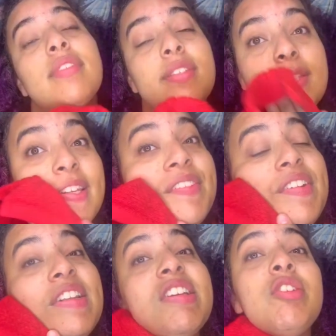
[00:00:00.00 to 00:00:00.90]
It's
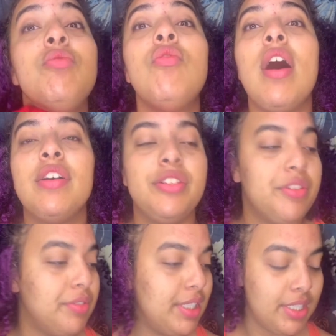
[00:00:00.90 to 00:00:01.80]
definitely cool how you
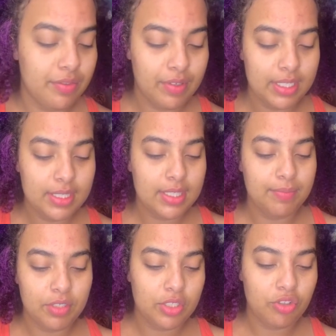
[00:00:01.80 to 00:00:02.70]
don't need to rinse. I'm
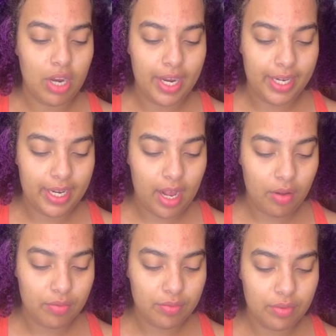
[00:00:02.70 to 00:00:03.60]
just drying it
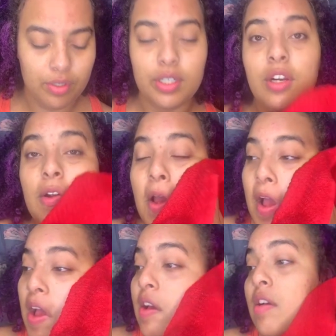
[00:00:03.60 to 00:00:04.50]
out or
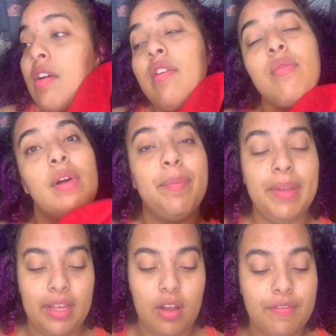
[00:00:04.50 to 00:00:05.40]

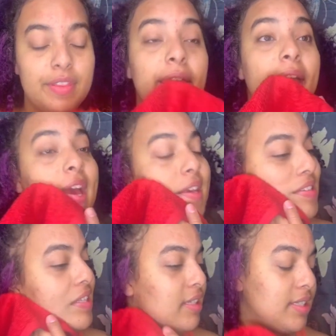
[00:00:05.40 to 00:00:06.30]
wiping off the
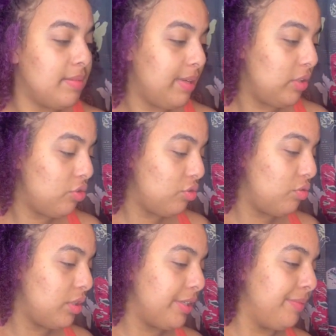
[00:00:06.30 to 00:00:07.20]
excess to make
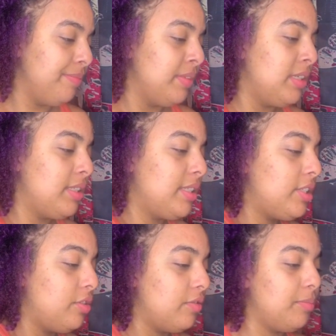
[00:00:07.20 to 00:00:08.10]
sure it's
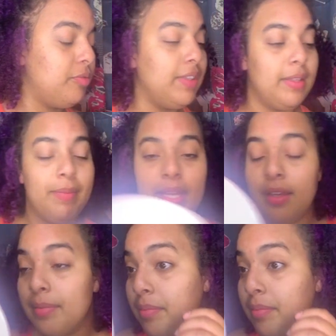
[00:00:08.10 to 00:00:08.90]
still removing the makeup.